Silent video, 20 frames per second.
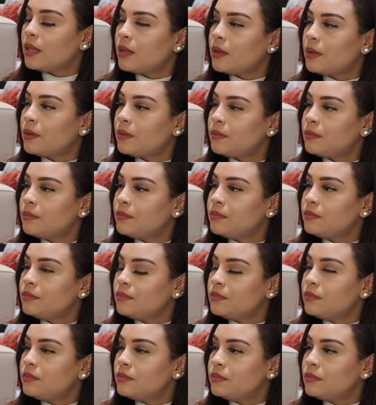
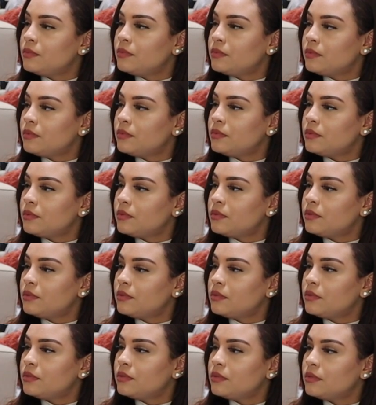
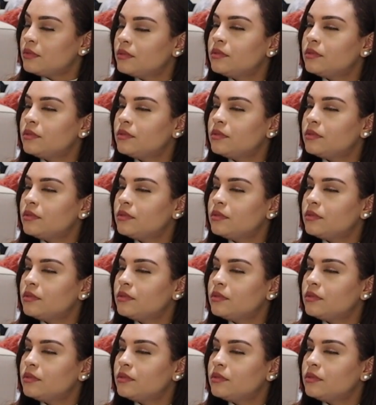The person shown says nothing.